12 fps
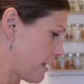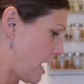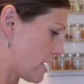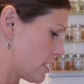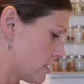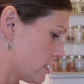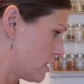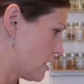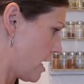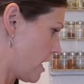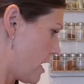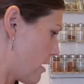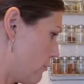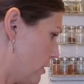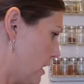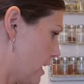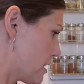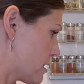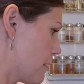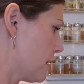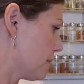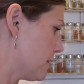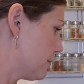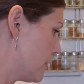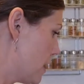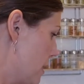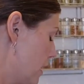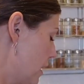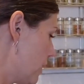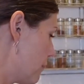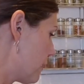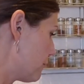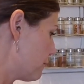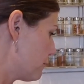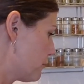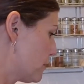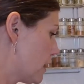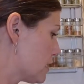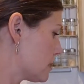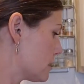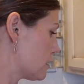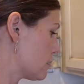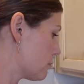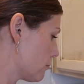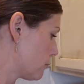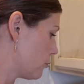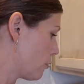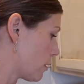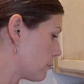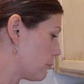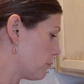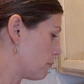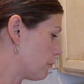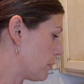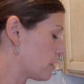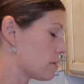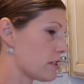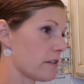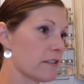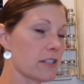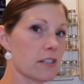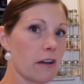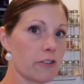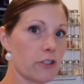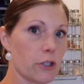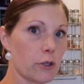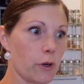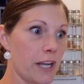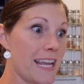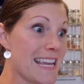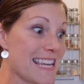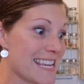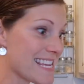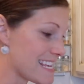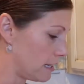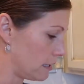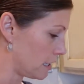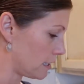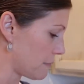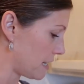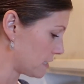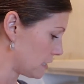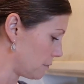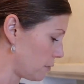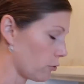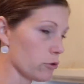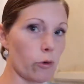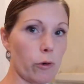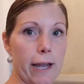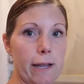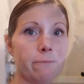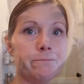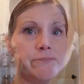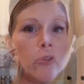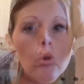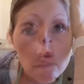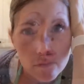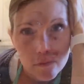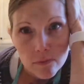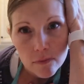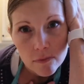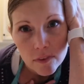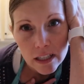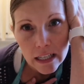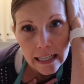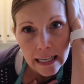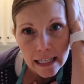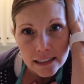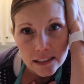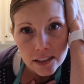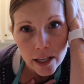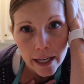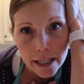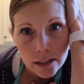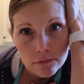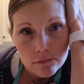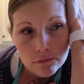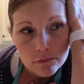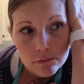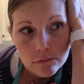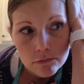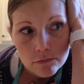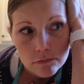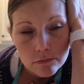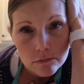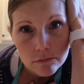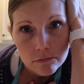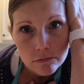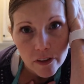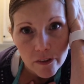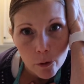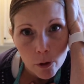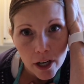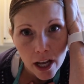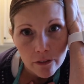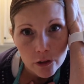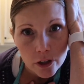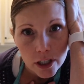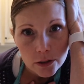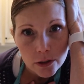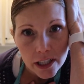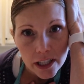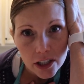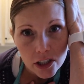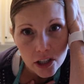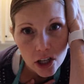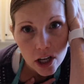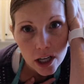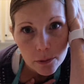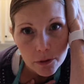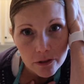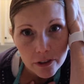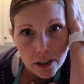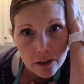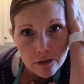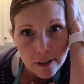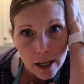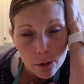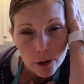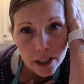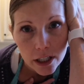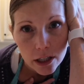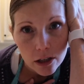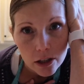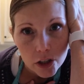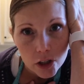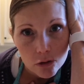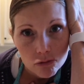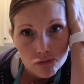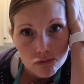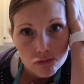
I just decided I really like the smell of it. Anyway, let's, ooh, our butter's even soft too. Let's make cinnamon rolls, okay? Okay. I can't decide if I want to have you guys right there or not. I'm afraid of flour getting on you.